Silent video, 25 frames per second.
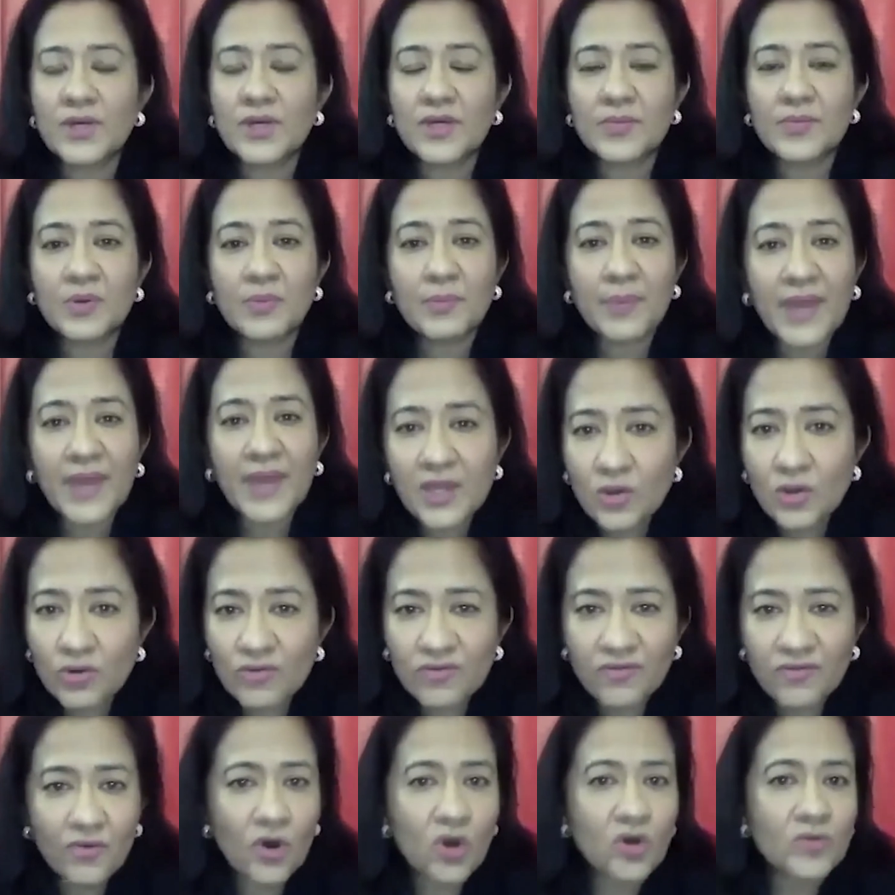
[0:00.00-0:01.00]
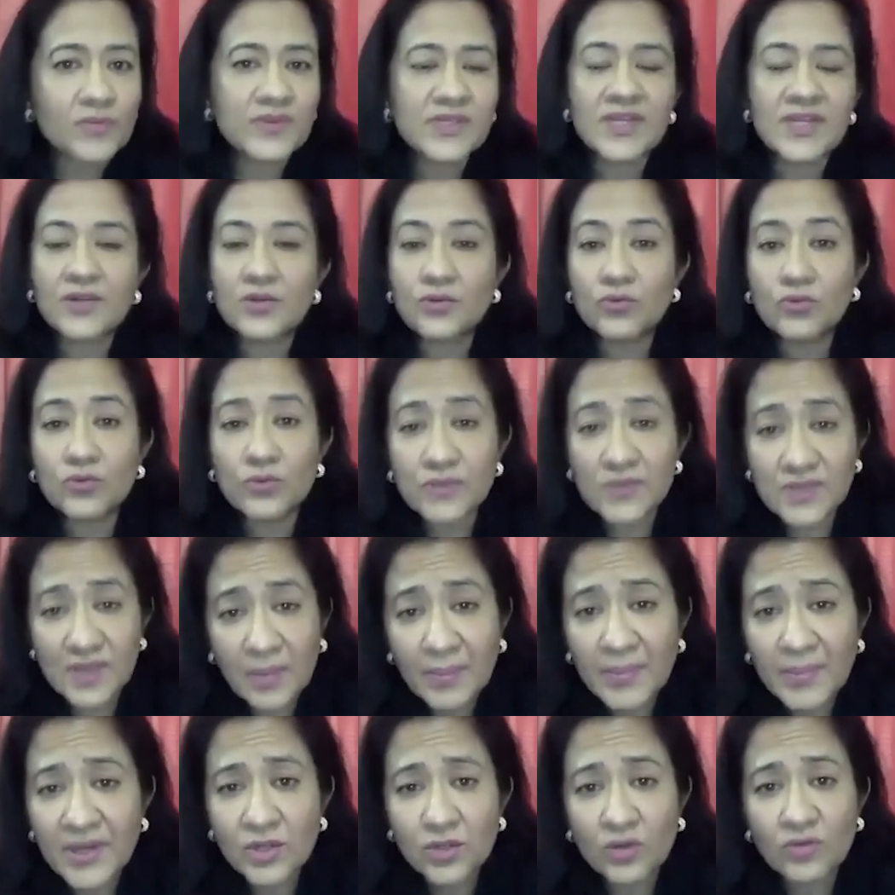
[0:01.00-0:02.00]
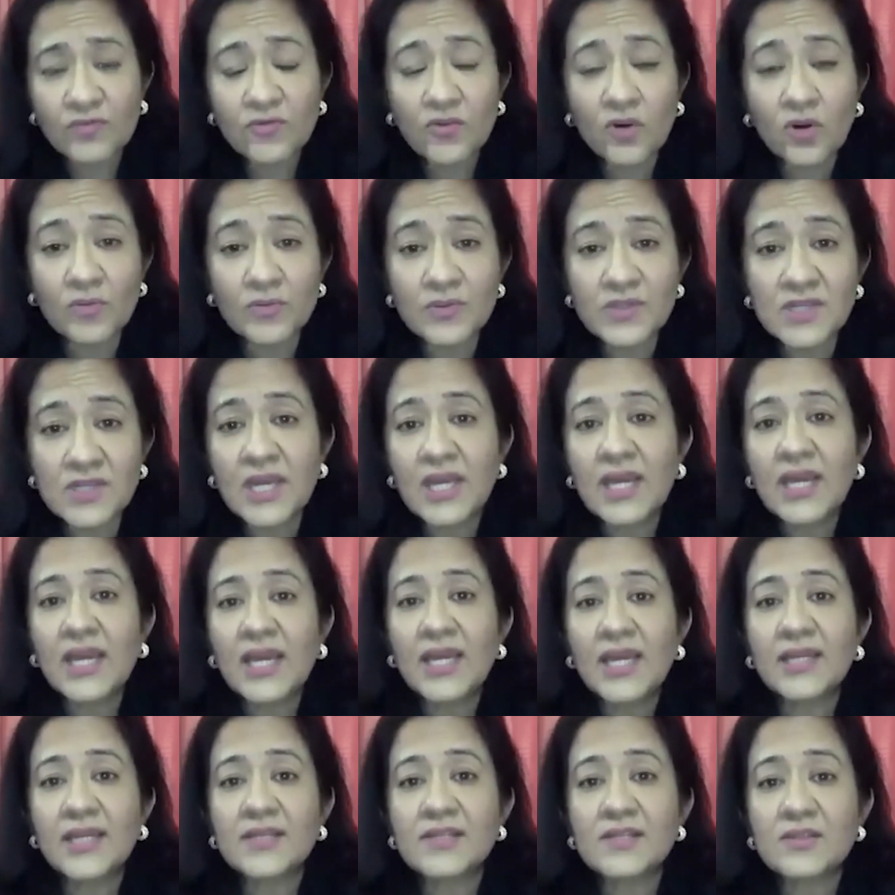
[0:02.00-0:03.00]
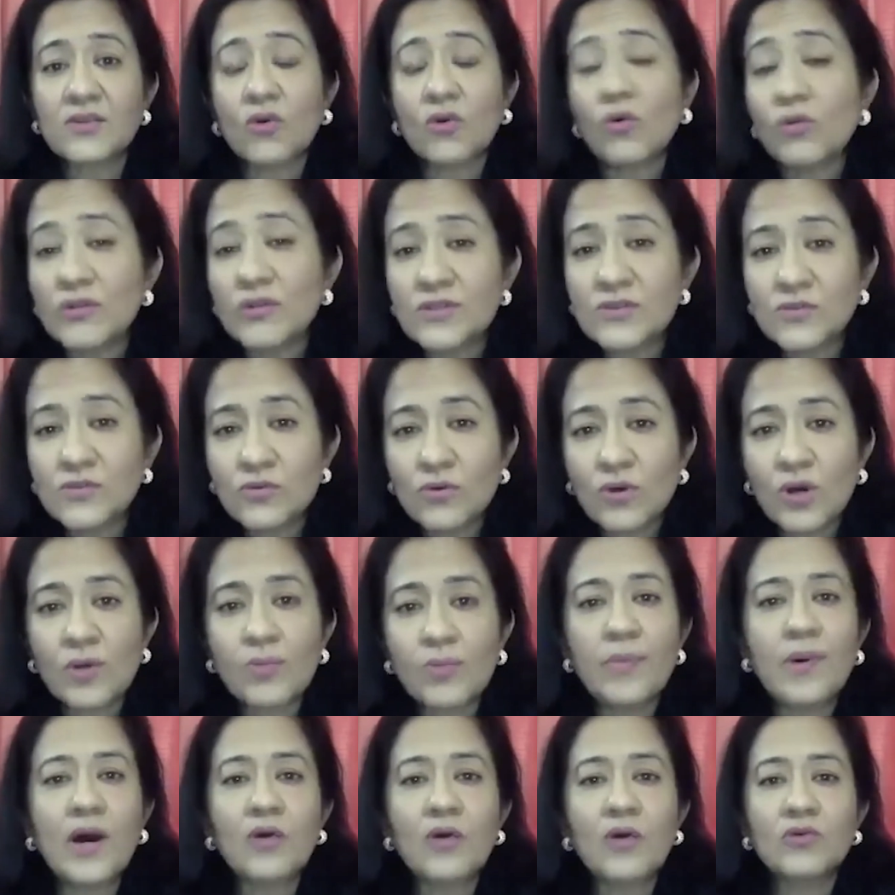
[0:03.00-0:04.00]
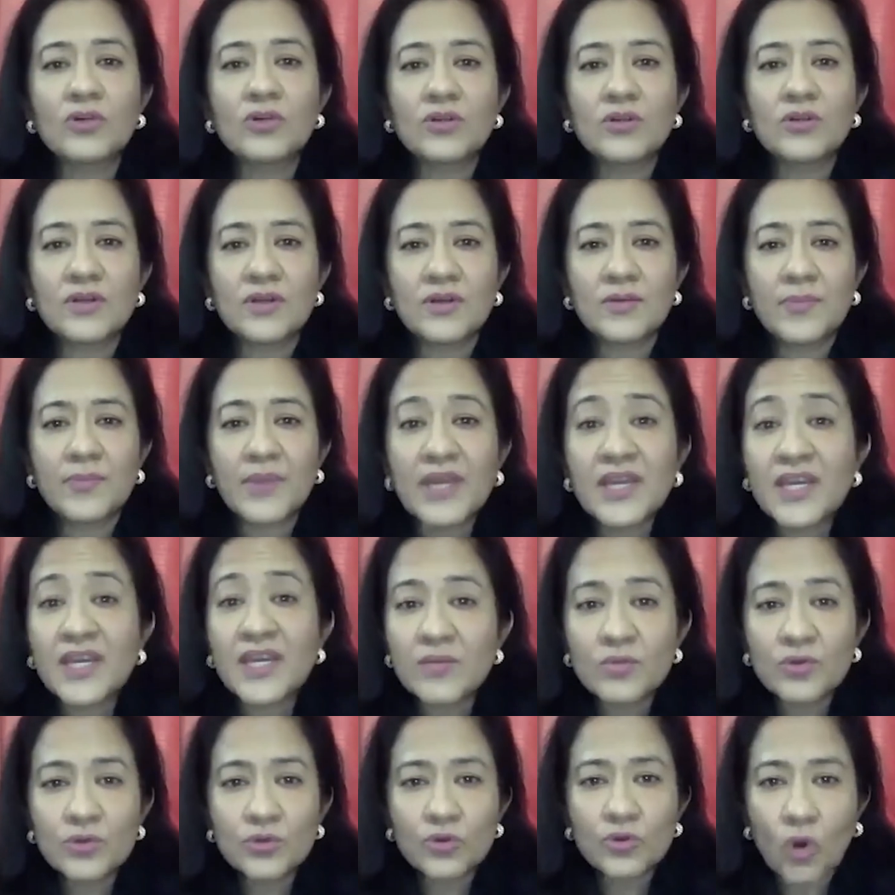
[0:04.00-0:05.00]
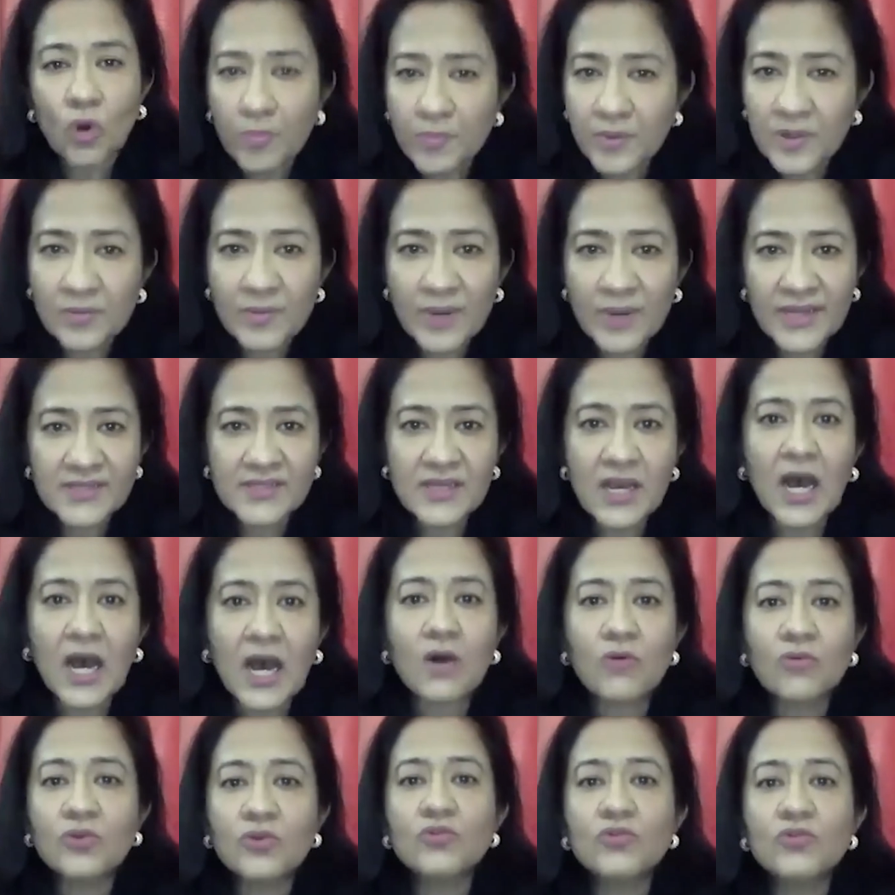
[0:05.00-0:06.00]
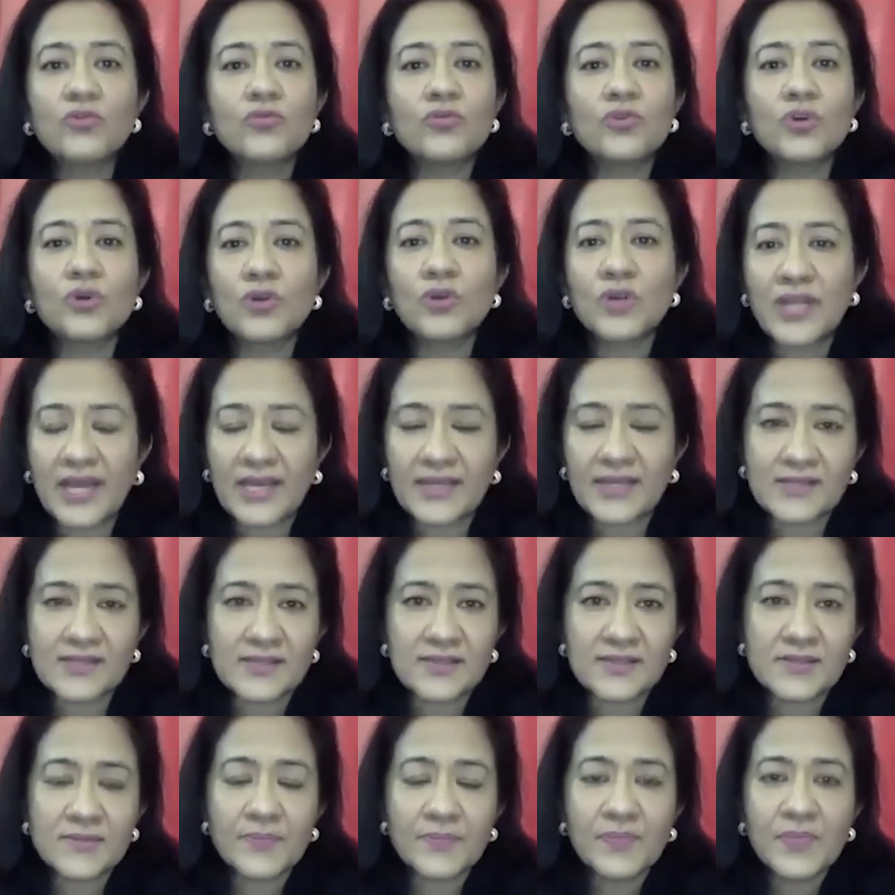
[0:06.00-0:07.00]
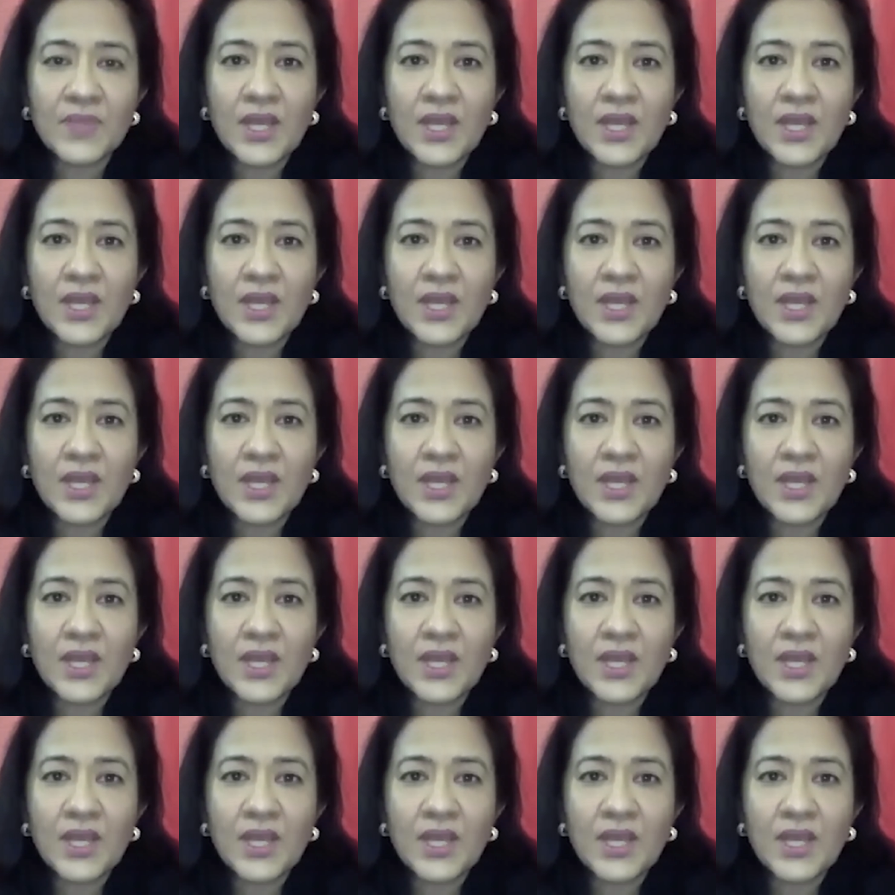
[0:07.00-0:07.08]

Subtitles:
prepare your forms and to submit your forms. It's also about being able to optimize how you do your taxes.